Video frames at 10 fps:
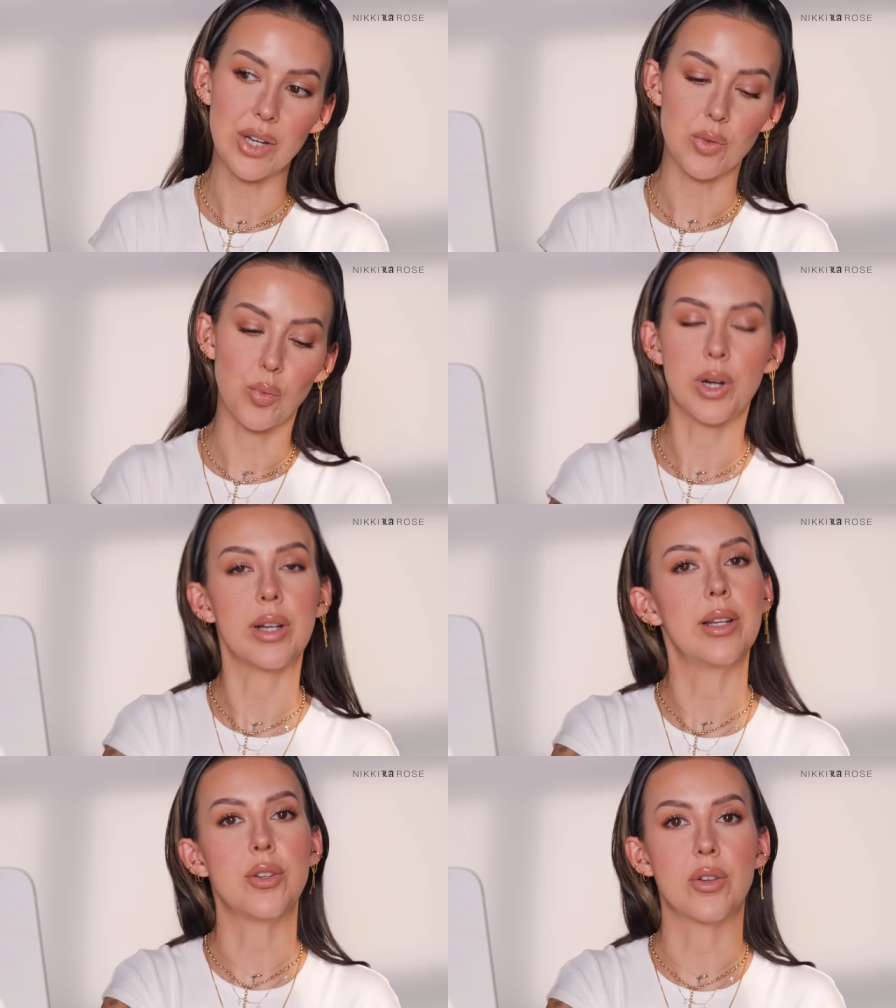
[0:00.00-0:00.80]
and just work
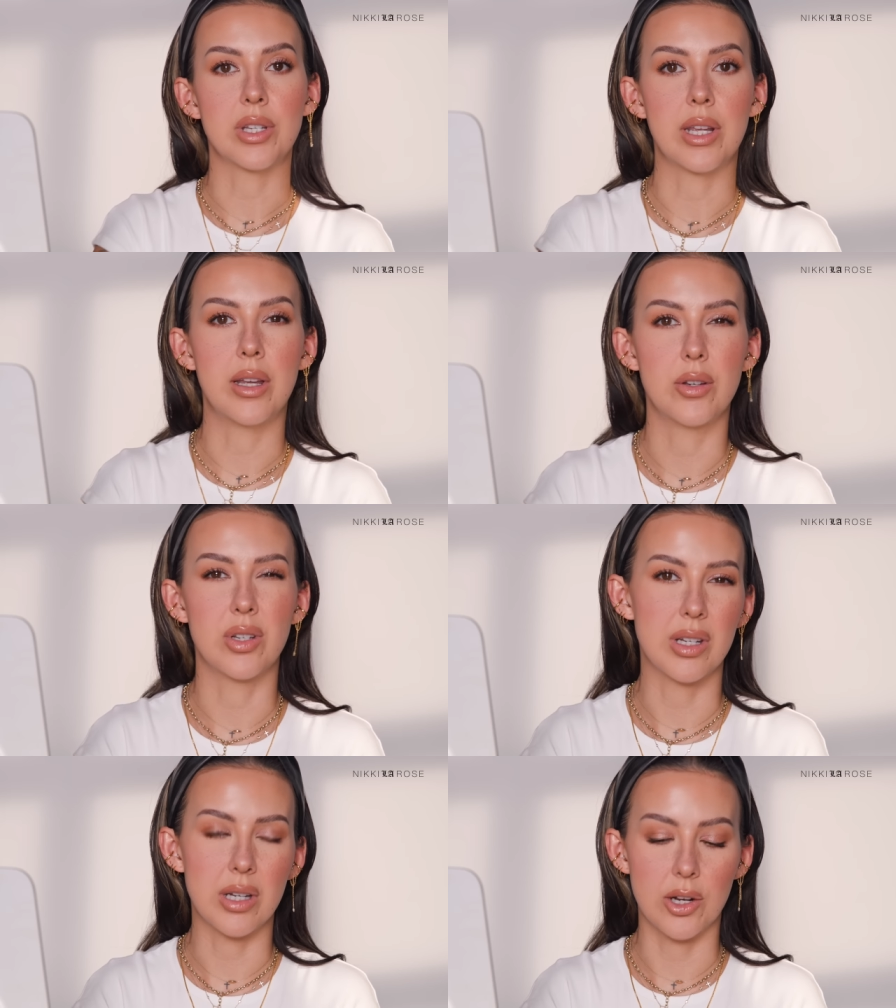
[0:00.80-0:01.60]
it into your skin
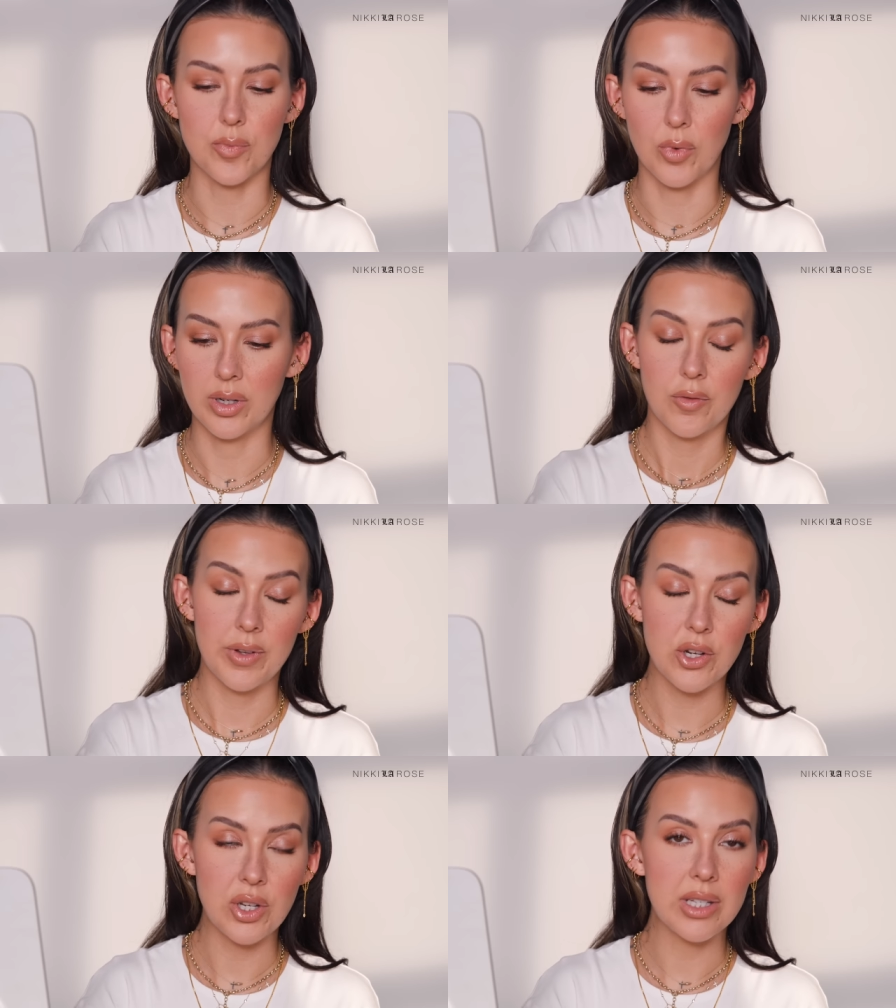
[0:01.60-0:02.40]
just a touch more.
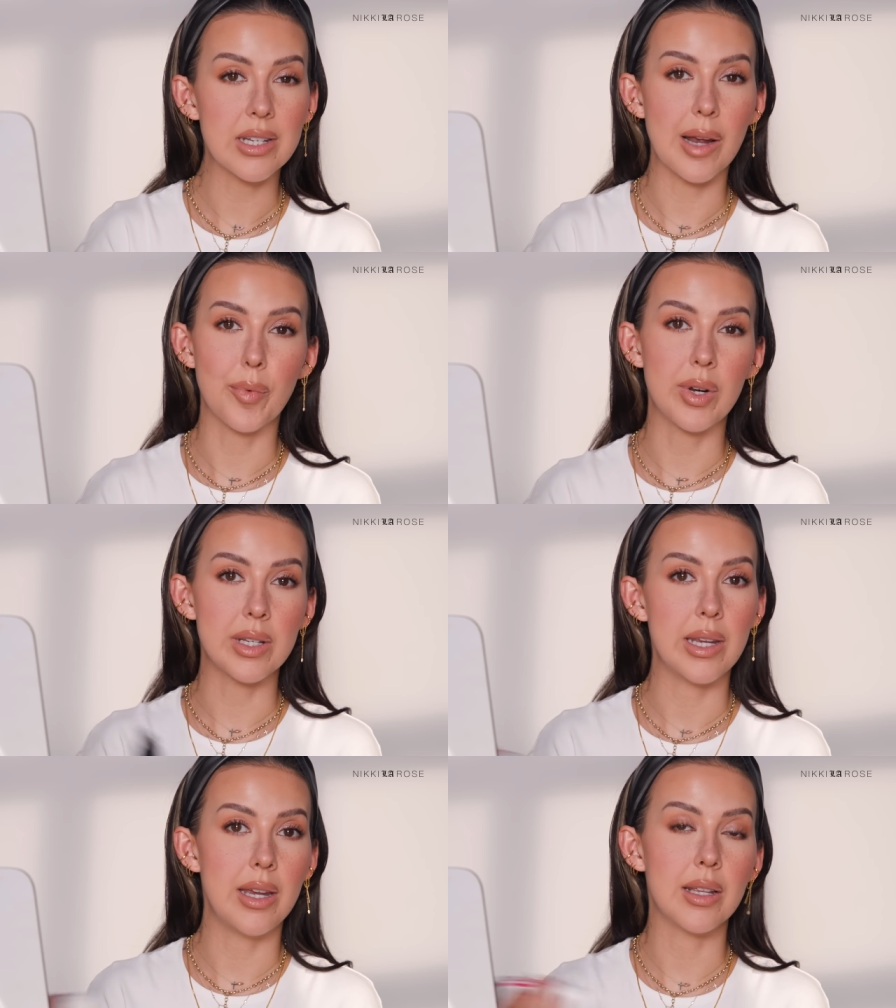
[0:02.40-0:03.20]
Finishing step, we're gonna
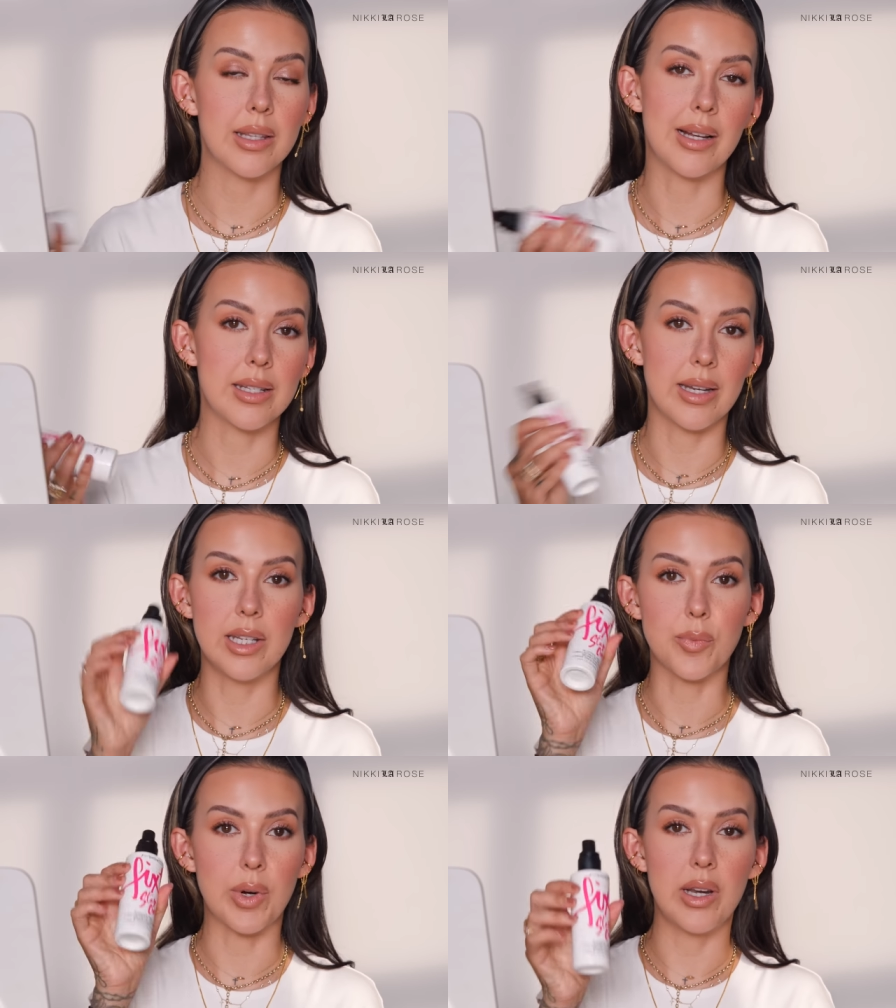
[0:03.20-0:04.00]
take that
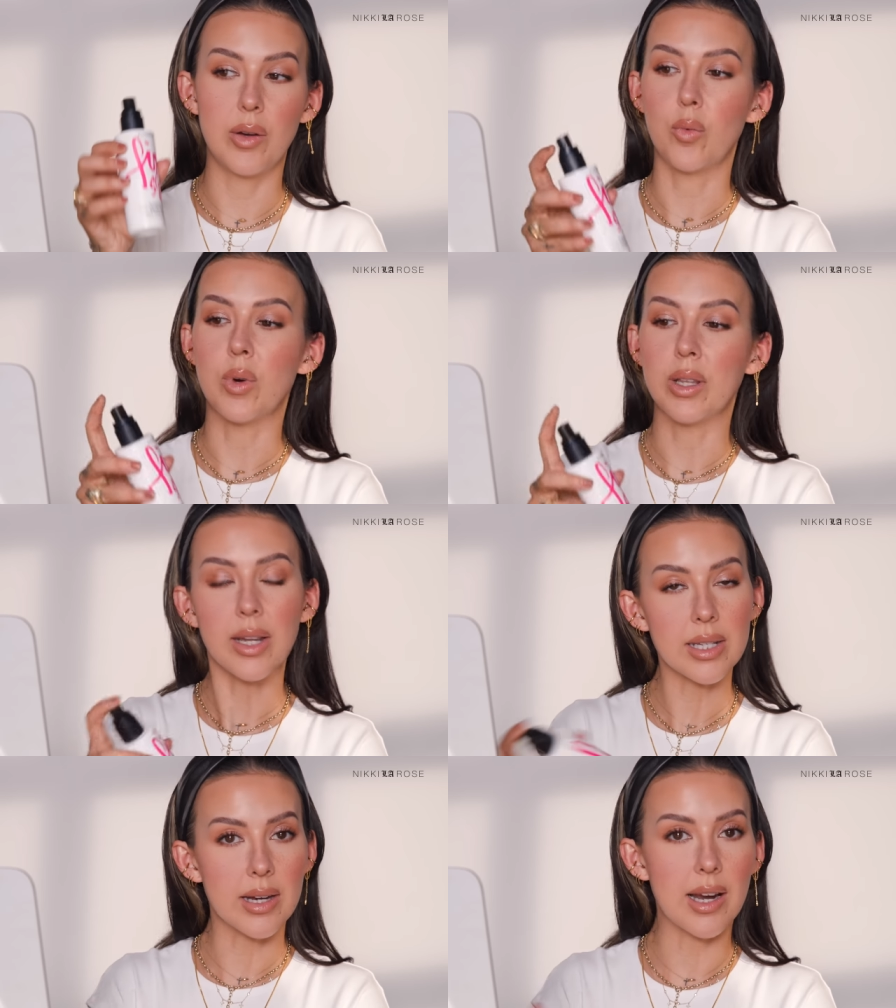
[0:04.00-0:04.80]
setting spray one
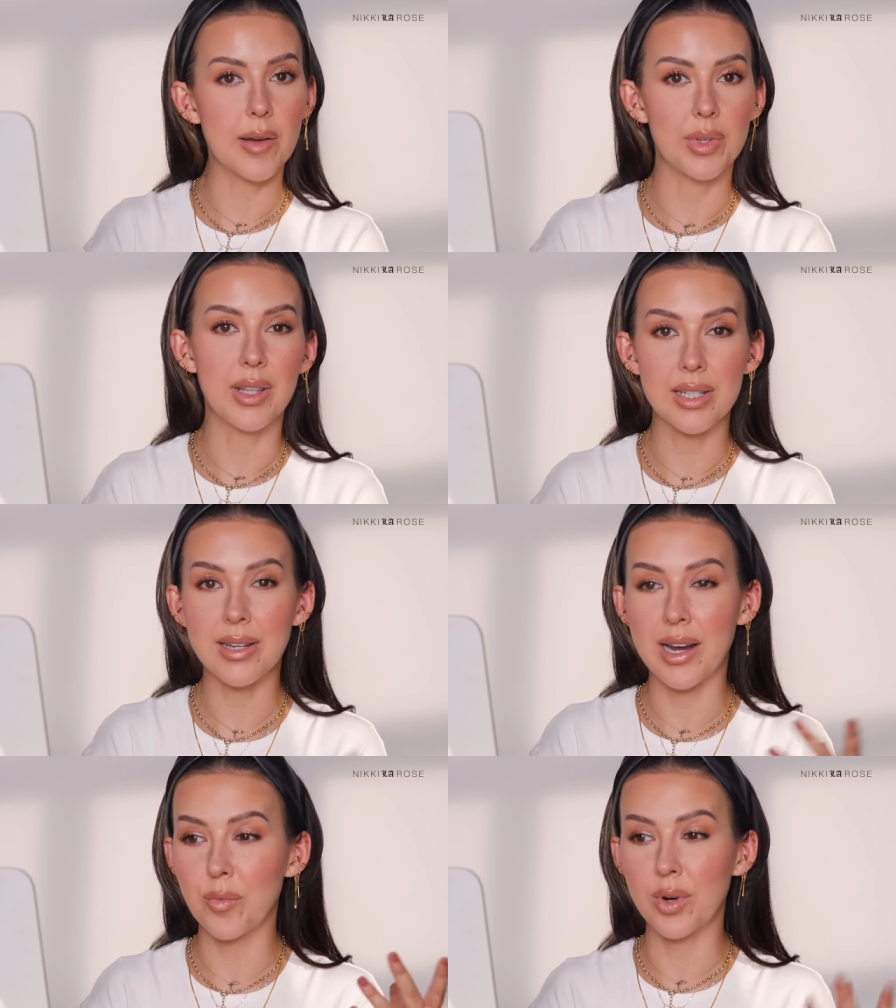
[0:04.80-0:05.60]
last time, but this
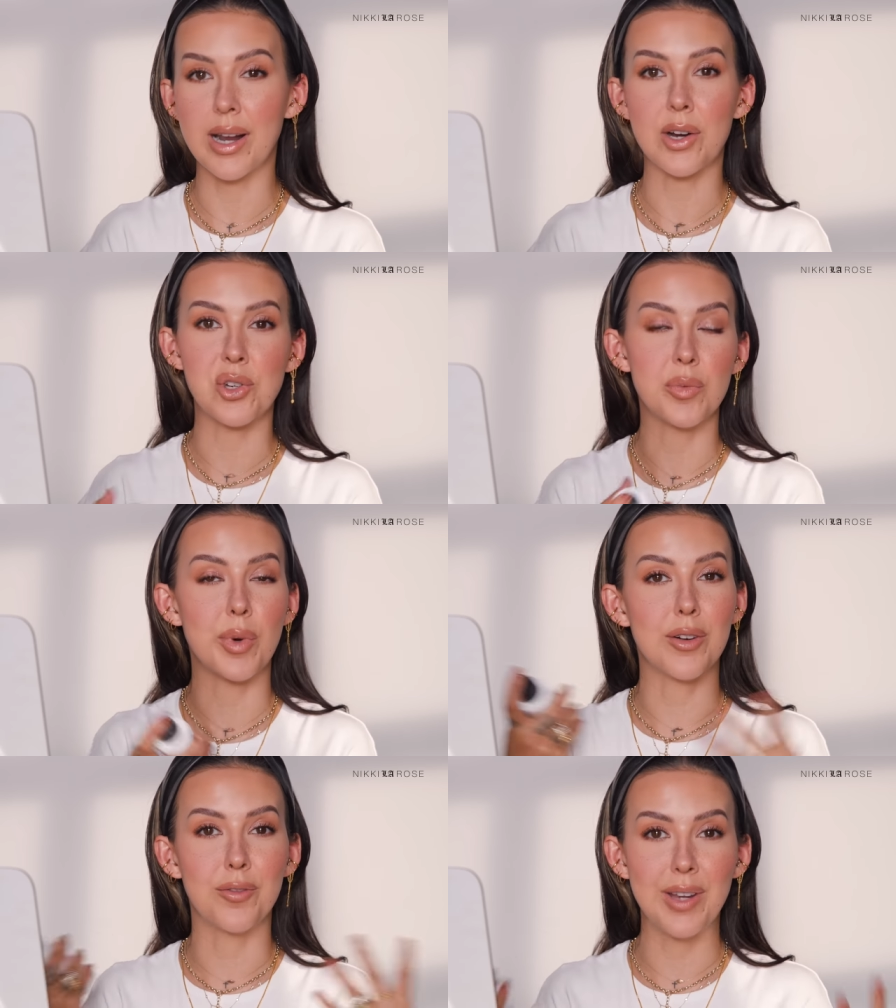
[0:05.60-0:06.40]
time we're gonna actually
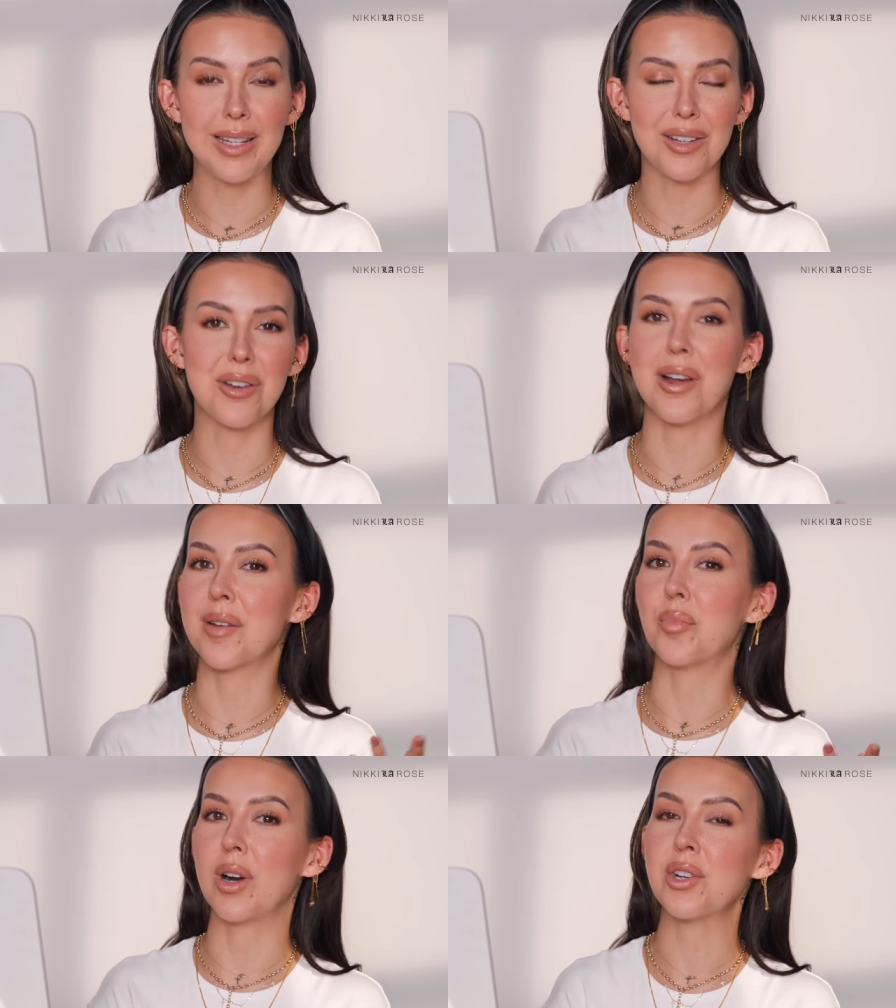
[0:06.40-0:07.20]
spray our face and not
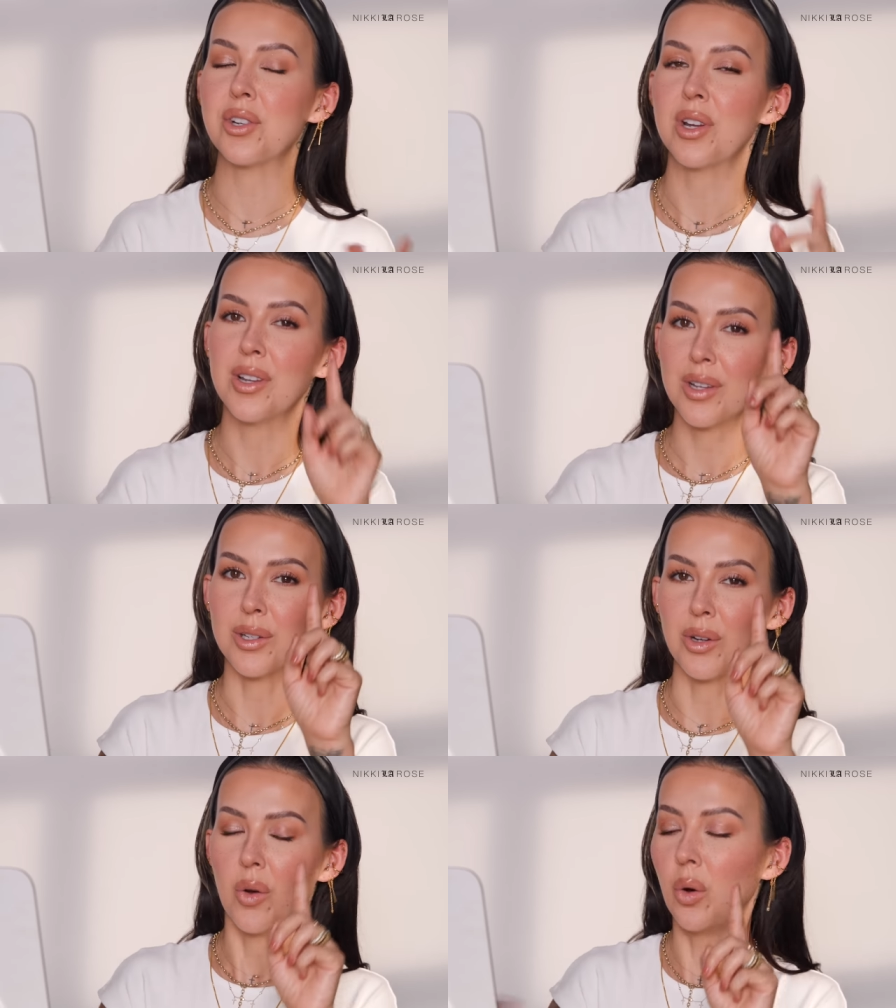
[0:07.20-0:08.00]
a brush.
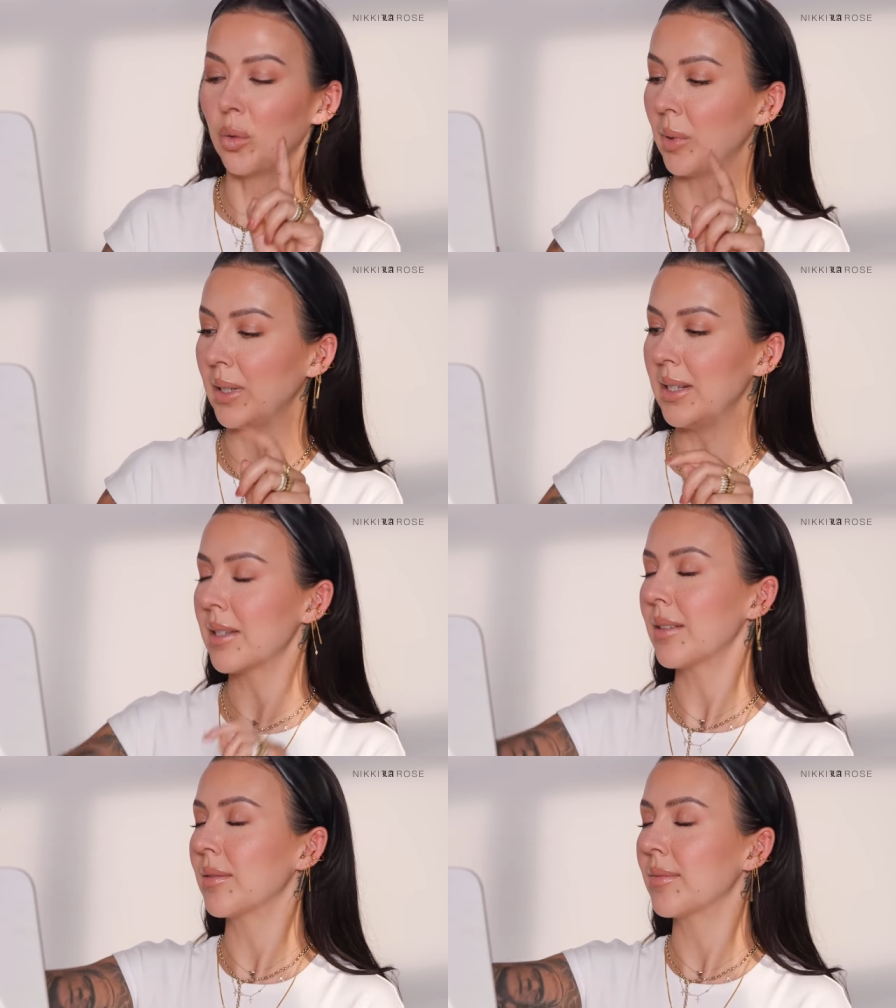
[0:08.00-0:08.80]
So hold please.